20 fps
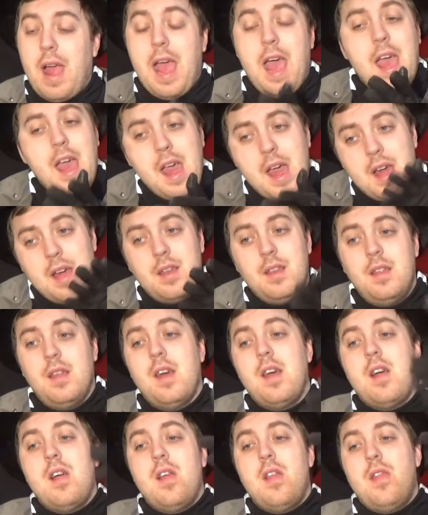
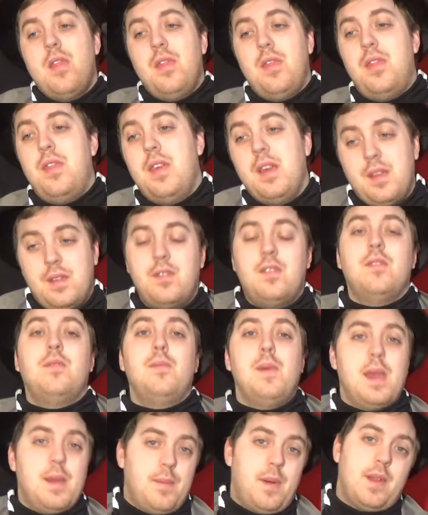and this is
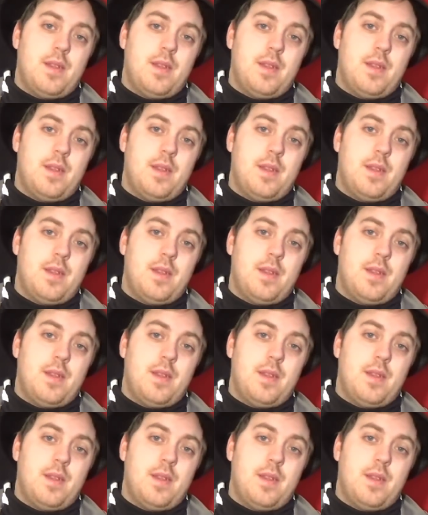made